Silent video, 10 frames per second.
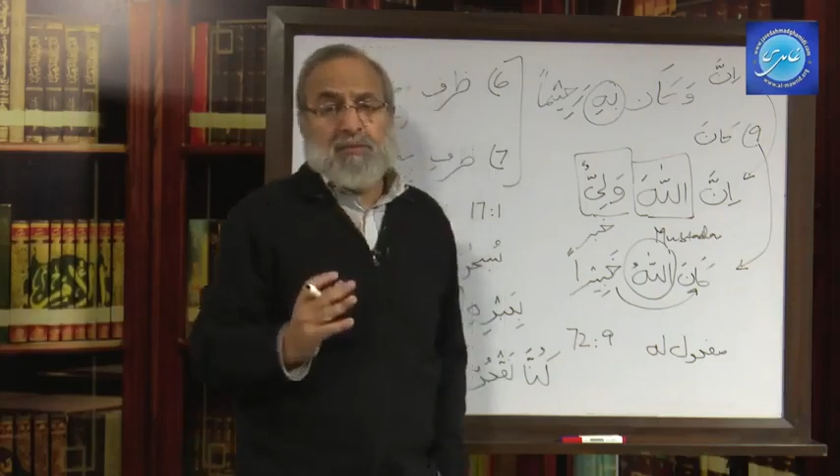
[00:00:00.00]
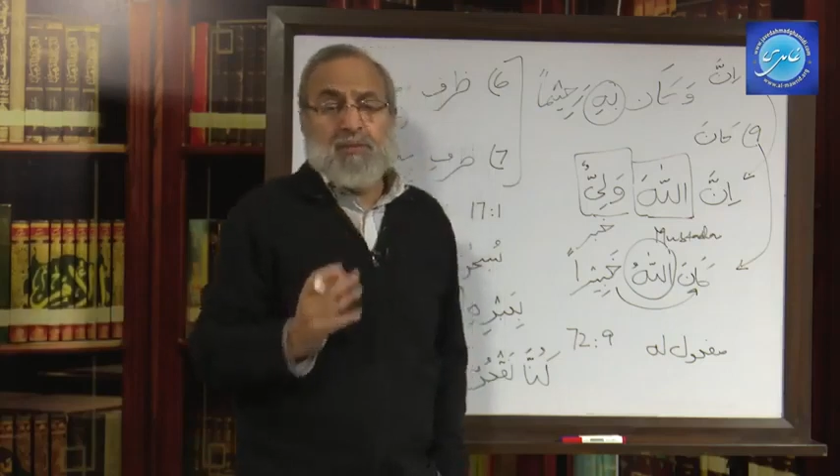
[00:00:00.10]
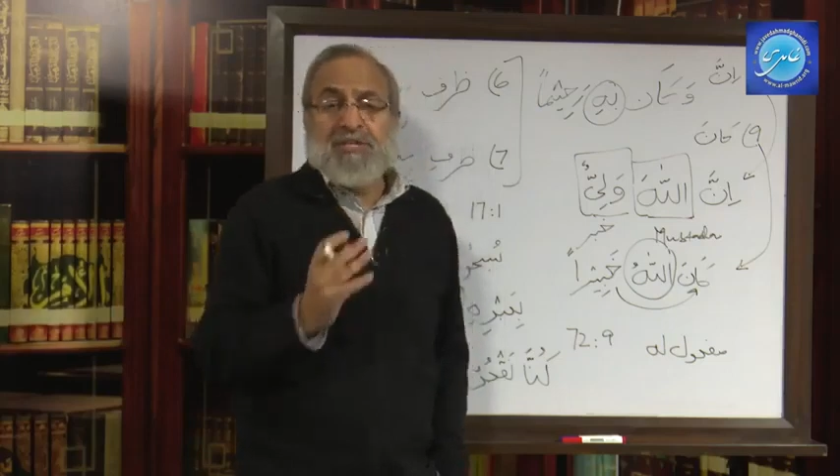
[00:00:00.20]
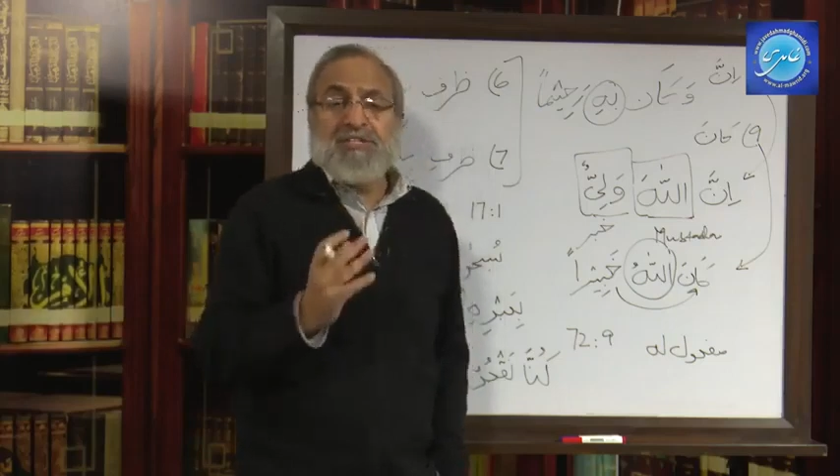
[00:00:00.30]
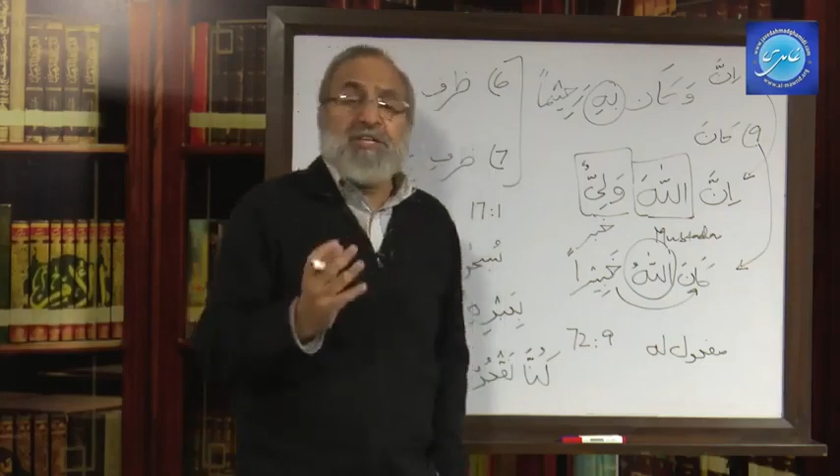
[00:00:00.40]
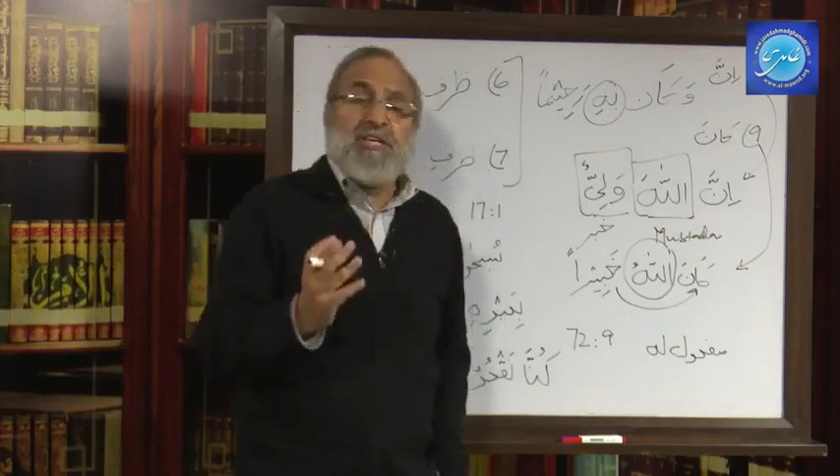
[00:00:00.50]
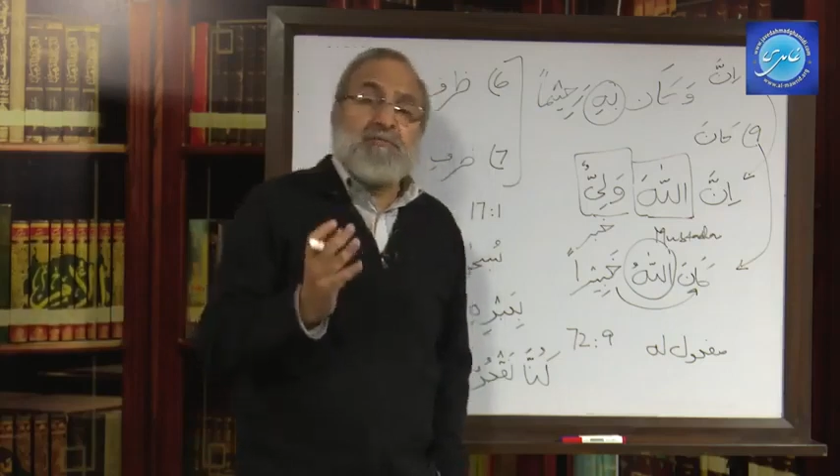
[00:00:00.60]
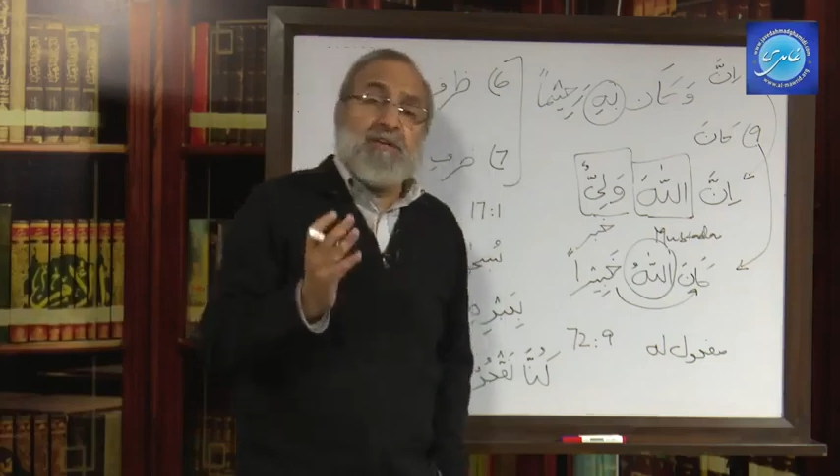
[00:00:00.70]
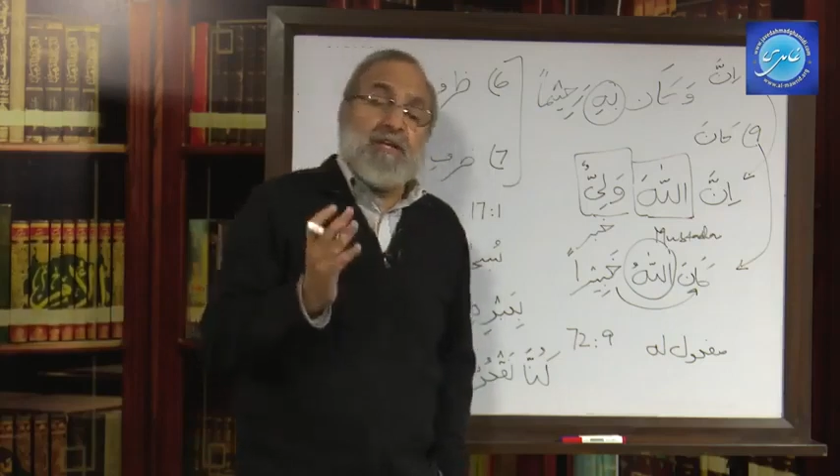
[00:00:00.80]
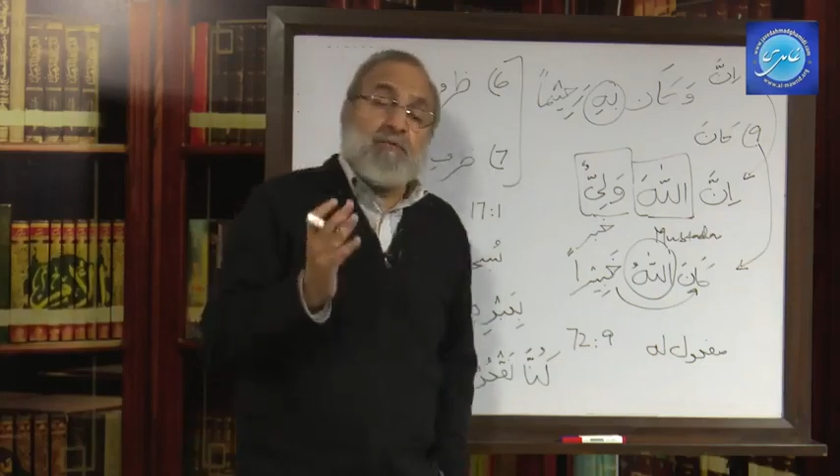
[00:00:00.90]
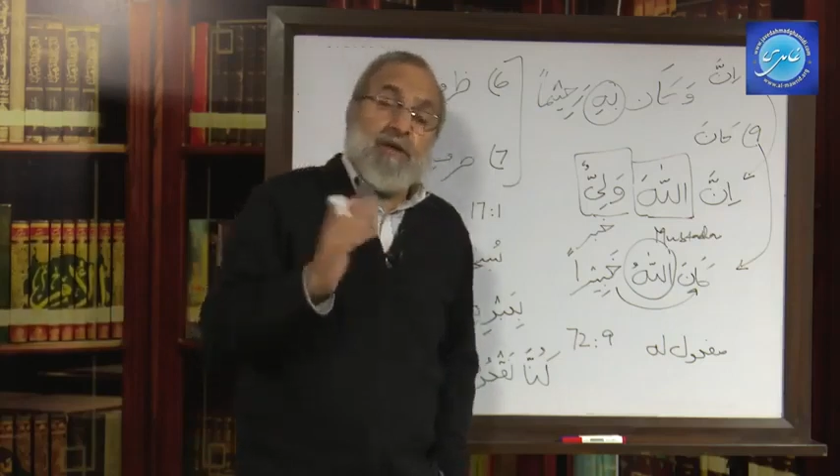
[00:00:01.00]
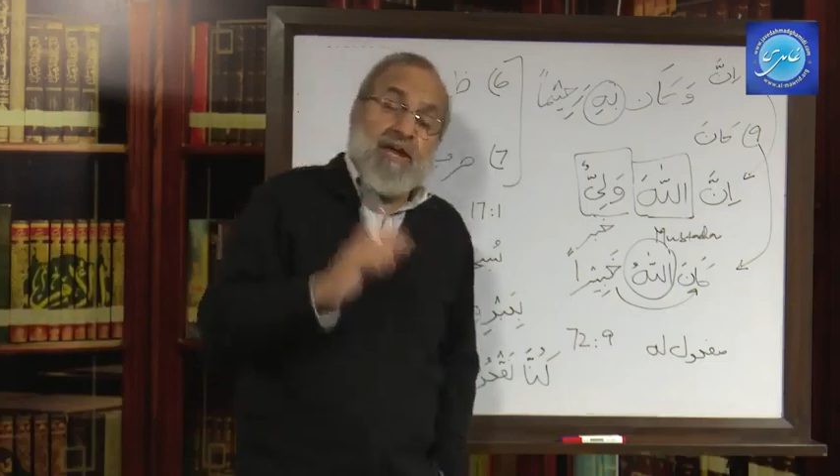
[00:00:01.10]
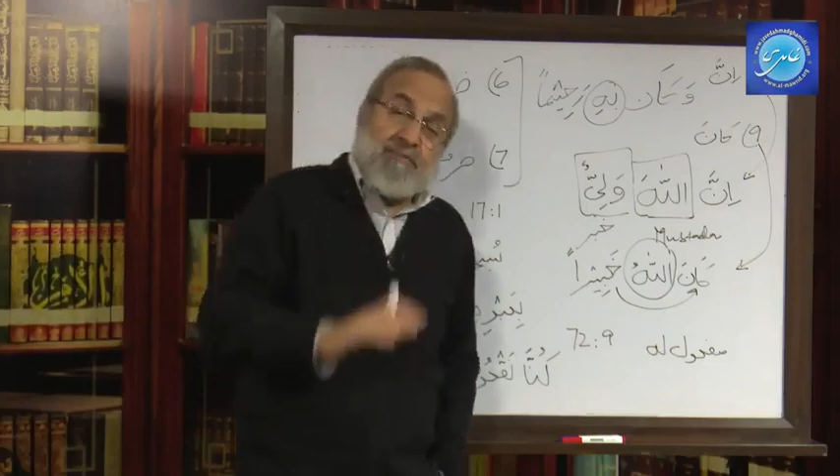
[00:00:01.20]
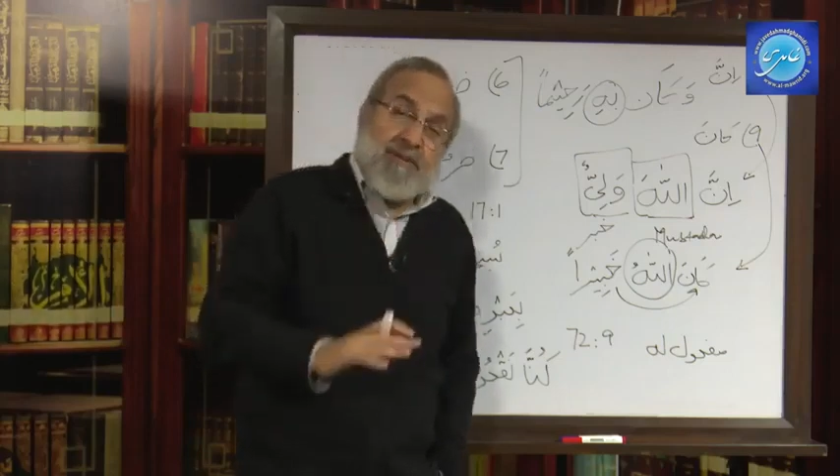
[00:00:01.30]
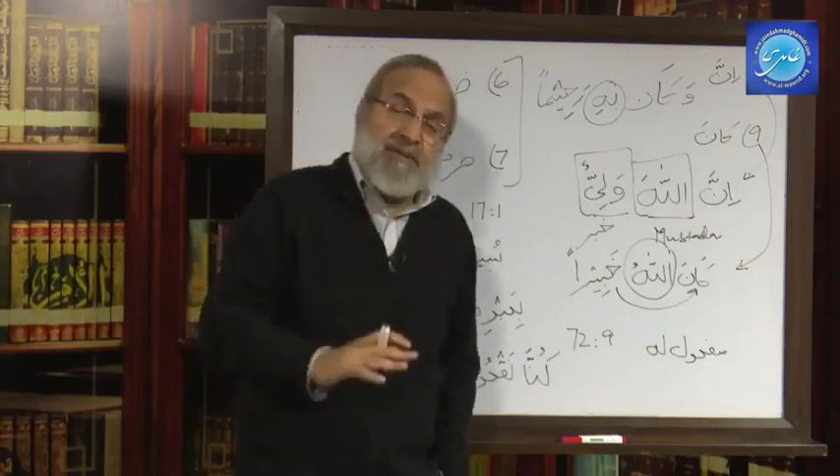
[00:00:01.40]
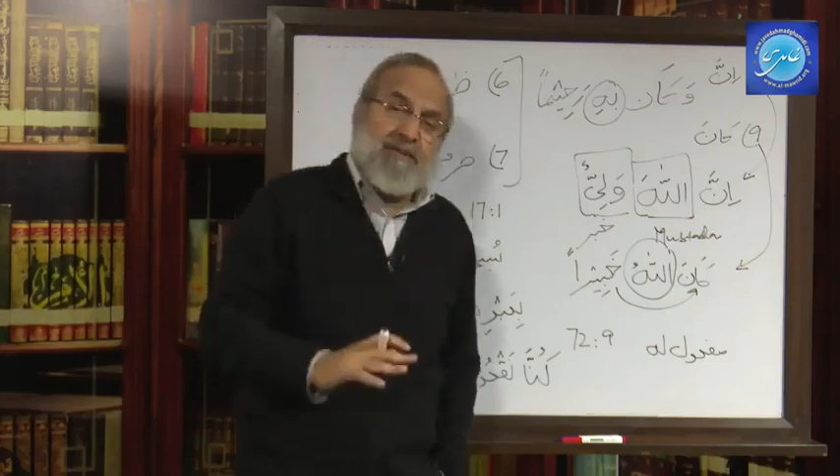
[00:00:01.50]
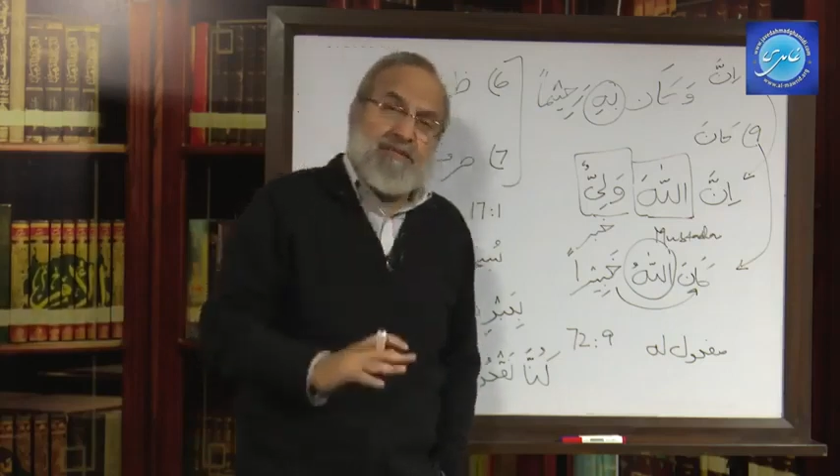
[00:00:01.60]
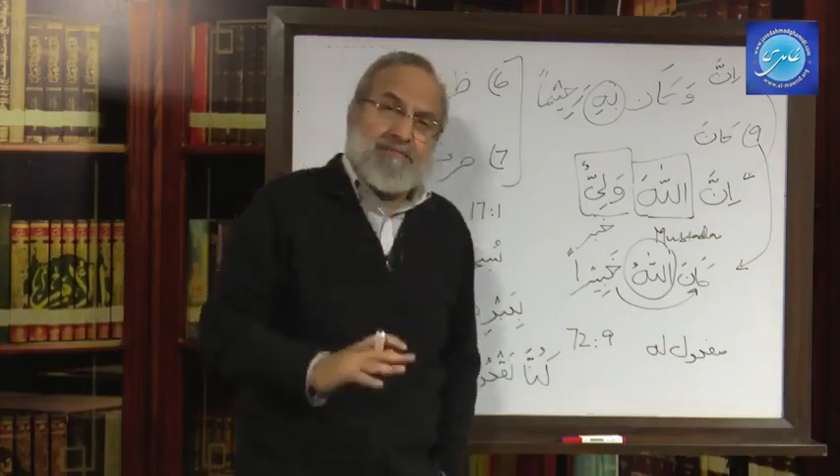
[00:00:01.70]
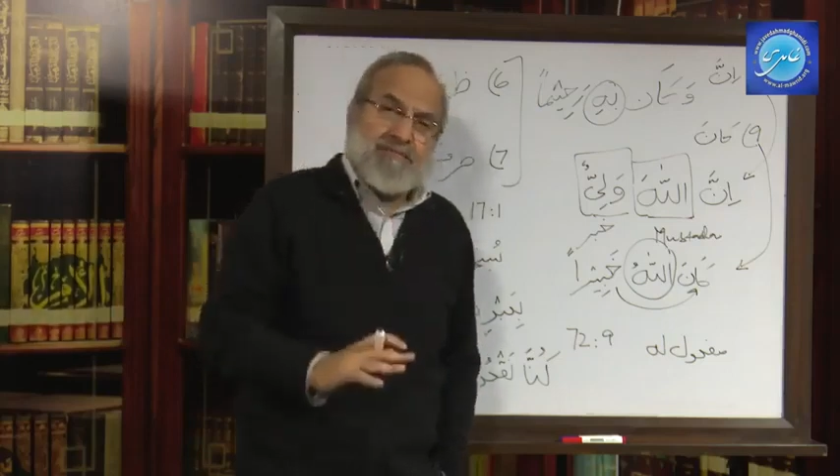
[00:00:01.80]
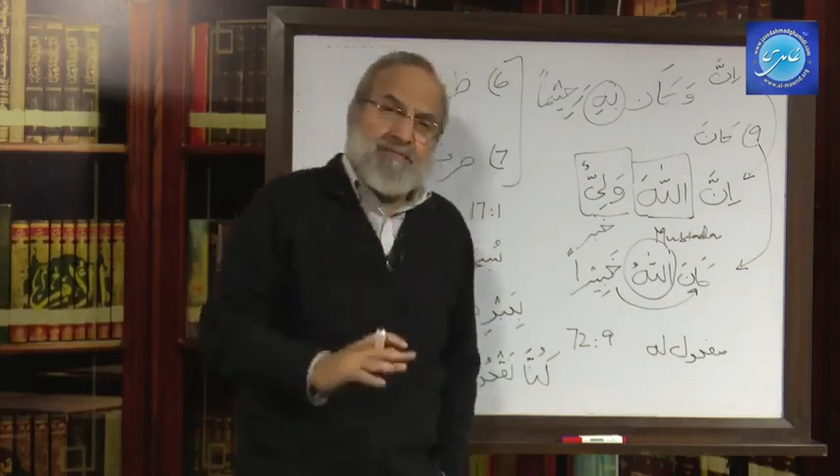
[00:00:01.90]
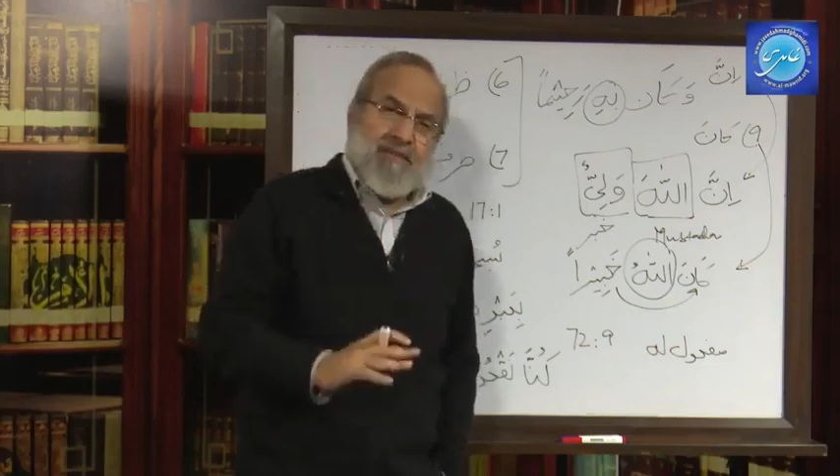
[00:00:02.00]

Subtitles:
which if it would have been there,